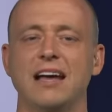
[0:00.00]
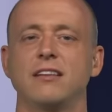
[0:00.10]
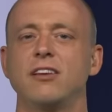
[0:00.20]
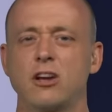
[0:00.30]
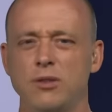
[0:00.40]
at
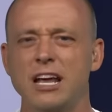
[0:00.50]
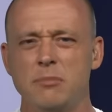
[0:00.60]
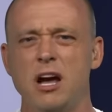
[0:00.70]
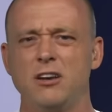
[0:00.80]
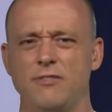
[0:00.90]
Kentucky? Are they
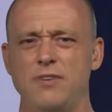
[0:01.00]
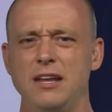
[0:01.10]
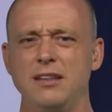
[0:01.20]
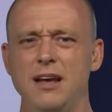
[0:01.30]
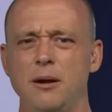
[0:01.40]
going to be
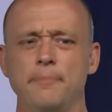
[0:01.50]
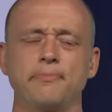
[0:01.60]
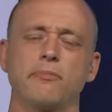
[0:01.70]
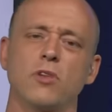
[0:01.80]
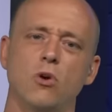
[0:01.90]
undefeated there?
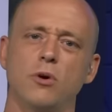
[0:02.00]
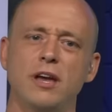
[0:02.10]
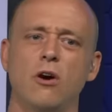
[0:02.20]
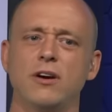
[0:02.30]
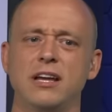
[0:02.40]
Or are
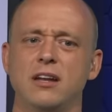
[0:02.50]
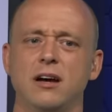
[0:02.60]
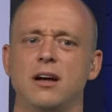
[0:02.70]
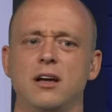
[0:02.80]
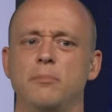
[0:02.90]
they already going
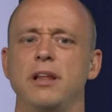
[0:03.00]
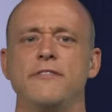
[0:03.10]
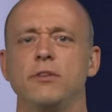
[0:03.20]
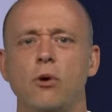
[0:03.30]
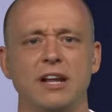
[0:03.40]
to
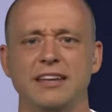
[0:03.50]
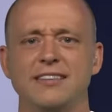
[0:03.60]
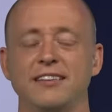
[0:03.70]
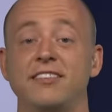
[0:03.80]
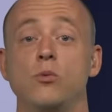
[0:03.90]
play Florida and
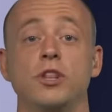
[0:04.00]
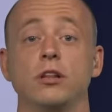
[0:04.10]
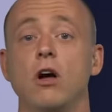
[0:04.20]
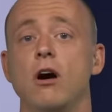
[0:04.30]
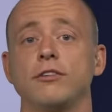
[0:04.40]
Tennessee with a
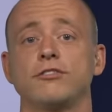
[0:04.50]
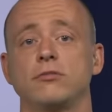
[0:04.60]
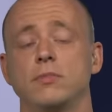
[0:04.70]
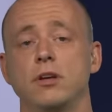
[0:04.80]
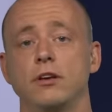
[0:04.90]

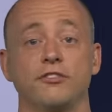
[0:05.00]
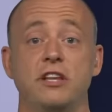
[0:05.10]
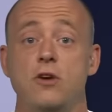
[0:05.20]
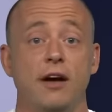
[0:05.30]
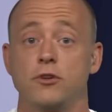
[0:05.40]
loss? Because
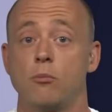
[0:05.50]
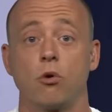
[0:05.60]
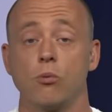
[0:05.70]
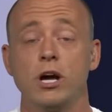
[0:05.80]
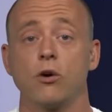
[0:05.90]
then you have no
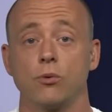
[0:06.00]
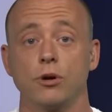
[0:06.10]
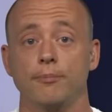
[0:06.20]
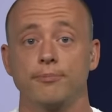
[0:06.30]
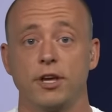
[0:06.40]
more wiggle
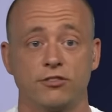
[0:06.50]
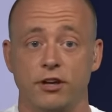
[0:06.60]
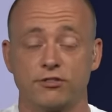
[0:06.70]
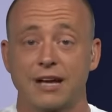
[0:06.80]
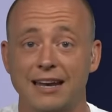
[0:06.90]
room. It's,
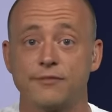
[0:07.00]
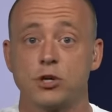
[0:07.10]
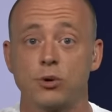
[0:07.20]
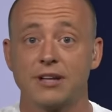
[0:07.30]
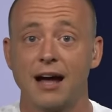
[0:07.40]
it's kind of
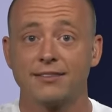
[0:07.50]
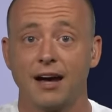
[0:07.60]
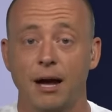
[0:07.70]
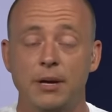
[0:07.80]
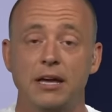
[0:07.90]
do or die
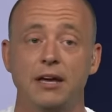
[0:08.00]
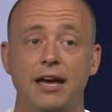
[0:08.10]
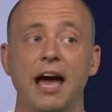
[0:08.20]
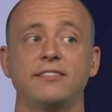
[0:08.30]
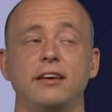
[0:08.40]
time
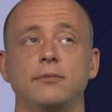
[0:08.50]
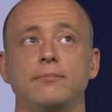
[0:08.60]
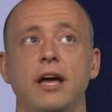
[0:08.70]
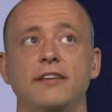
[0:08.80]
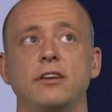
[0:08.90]
as it,
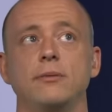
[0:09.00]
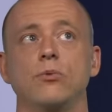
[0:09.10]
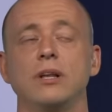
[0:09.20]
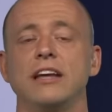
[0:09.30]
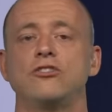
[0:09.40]
as it
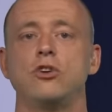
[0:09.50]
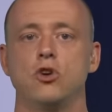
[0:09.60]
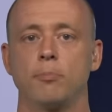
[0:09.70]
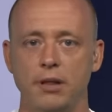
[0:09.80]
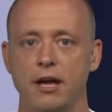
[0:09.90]
relates to
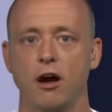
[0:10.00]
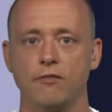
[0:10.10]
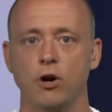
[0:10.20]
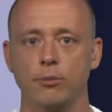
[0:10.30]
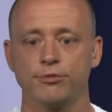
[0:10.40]
your
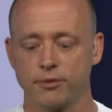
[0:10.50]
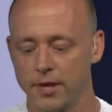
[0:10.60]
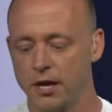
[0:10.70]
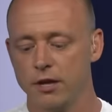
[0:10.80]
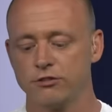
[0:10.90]
playoff hopes.
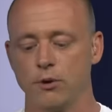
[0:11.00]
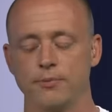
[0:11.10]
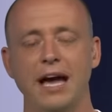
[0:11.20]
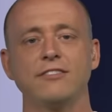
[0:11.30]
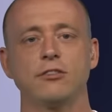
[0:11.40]
So
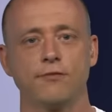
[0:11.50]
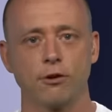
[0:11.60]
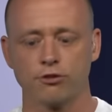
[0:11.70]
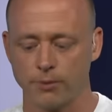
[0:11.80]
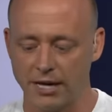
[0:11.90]
that's the
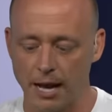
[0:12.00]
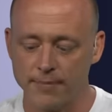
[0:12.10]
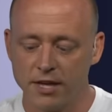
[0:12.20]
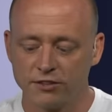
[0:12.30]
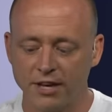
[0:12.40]
first swing
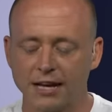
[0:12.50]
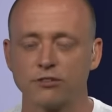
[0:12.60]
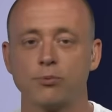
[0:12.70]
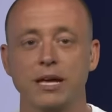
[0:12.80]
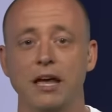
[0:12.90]
game.
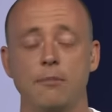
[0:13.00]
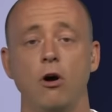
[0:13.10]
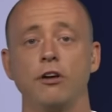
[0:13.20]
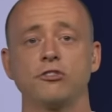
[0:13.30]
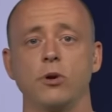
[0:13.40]
Second swing game,
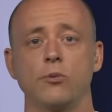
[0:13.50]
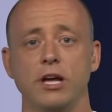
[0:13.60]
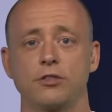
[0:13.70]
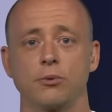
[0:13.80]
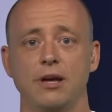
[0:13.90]
also in
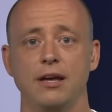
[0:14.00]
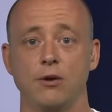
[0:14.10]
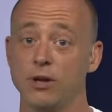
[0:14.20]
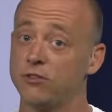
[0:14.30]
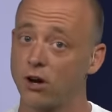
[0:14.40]
week three,
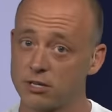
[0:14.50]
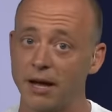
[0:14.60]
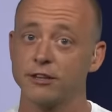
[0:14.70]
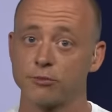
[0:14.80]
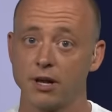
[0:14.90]
and we've talked
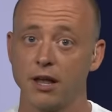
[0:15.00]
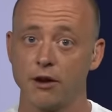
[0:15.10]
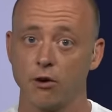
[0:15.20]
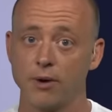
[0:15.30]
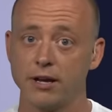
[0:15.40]
about this one a
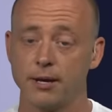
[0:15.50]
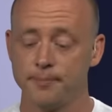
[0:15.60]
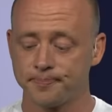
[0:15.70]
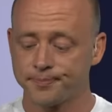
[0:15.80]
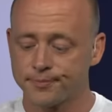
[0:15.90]
lot already,
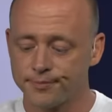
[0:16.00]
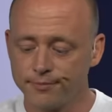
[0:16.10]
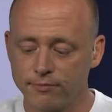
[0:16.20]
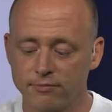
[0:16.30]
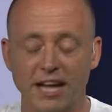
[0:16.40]

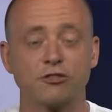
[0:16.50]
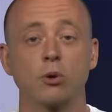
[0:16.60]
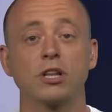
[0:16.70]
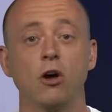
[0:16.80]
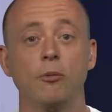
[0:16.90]
that's
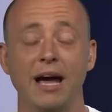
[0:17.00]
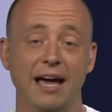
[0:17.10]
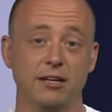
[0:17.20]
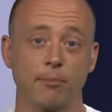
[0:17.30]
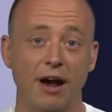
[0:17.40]
Oklahoma
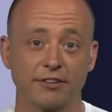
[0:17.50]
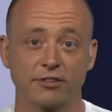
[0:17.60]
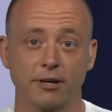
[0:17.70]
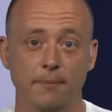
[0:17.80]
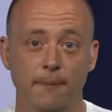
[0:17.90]
at
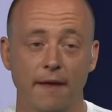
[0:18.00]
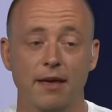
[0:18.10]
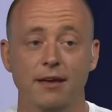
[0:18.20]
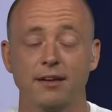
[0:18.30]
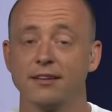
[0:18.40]
Nebraska.
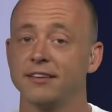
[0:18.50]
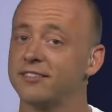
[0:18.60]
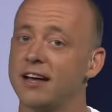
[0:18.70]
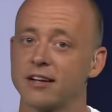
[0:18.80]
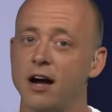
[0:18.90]
This is not